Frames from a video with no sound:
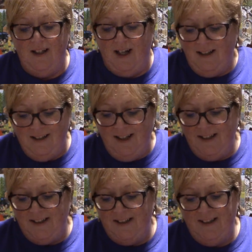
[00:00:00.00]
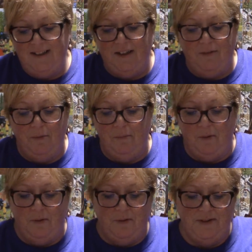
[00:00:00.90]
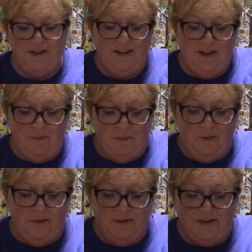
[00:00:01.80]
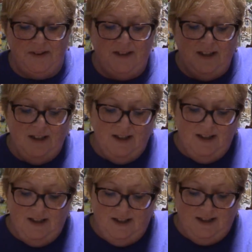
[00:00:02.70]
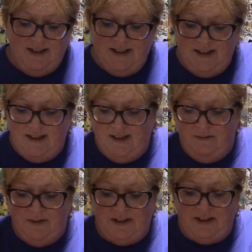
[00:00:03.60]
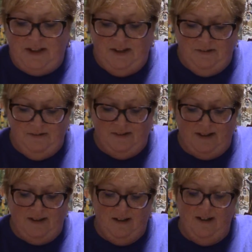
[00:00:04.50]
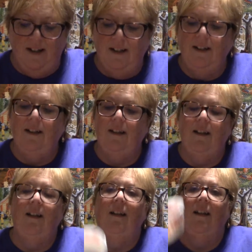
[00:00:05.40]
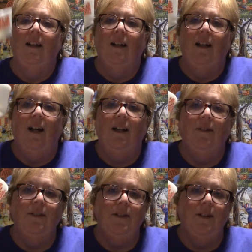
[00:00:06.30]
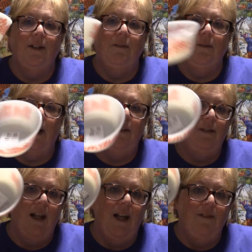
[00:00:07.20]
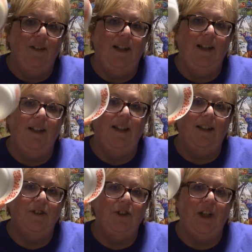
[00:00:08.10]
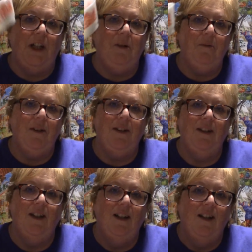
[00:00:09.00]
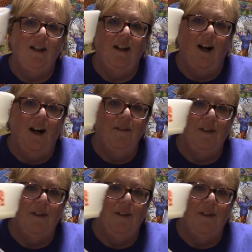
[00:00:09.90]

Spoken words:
I like different bowls, little bowls. This was cute, I thought. I don't have anything that shaped, and I